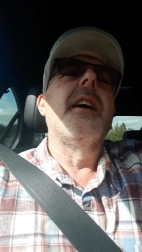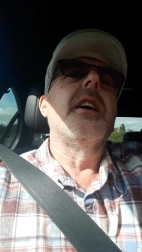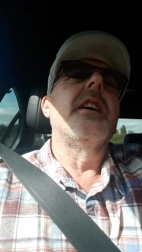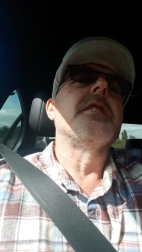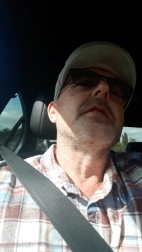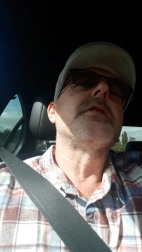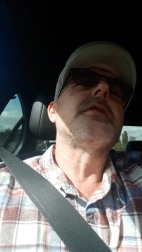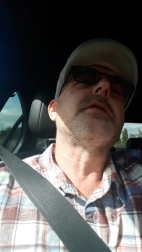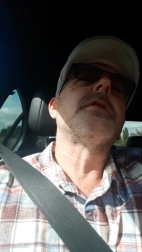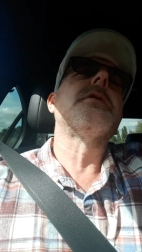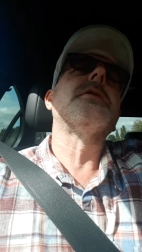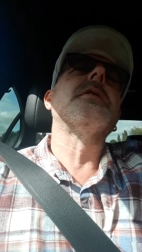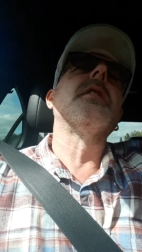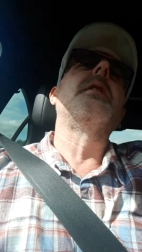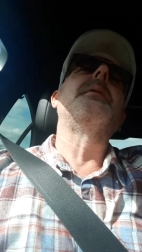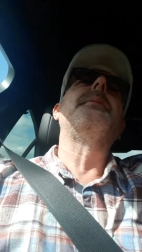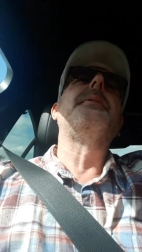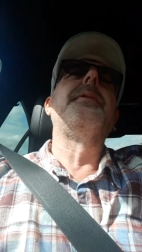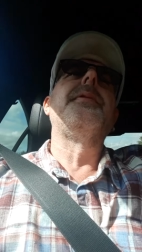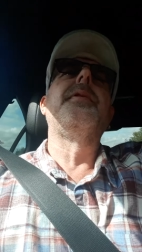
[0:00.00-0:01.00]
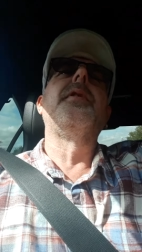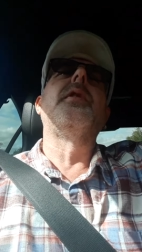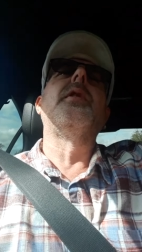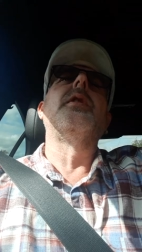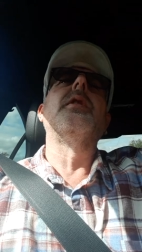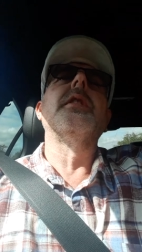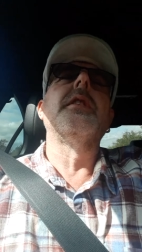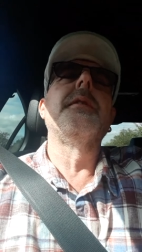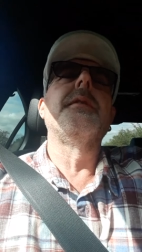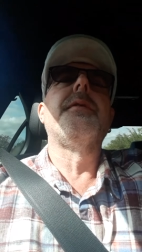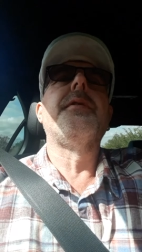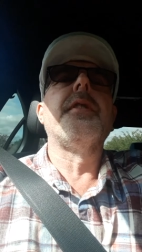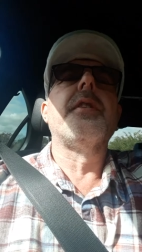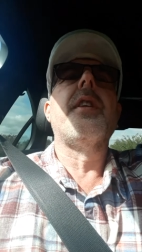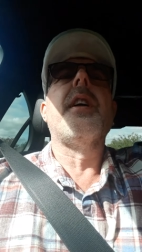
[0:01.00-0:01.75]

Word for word: And stop falling for